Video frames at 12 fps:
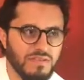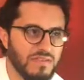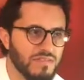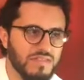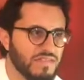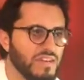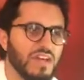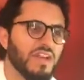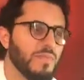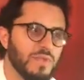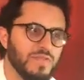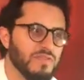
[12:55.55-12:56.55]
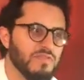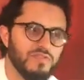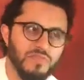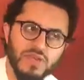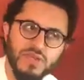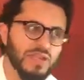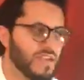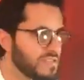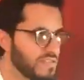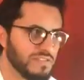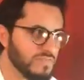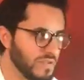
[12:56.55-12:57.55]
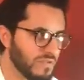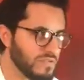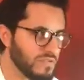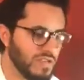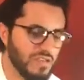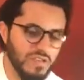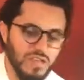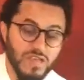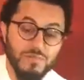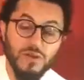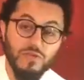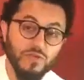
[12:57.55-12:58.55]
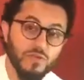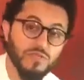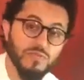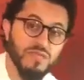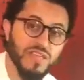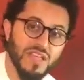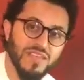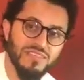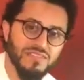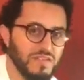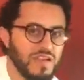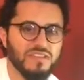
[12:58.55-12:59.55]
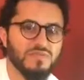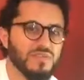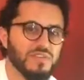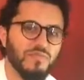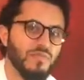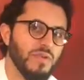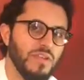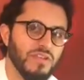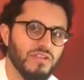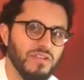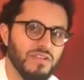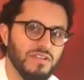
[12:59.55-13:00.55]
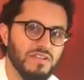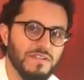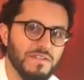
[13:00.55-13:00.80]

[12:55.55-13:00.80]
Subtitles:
it's synonymous. Jamil, Hasan, doesn't matter what you say. But if you use them together, there has to be a different meaning, right?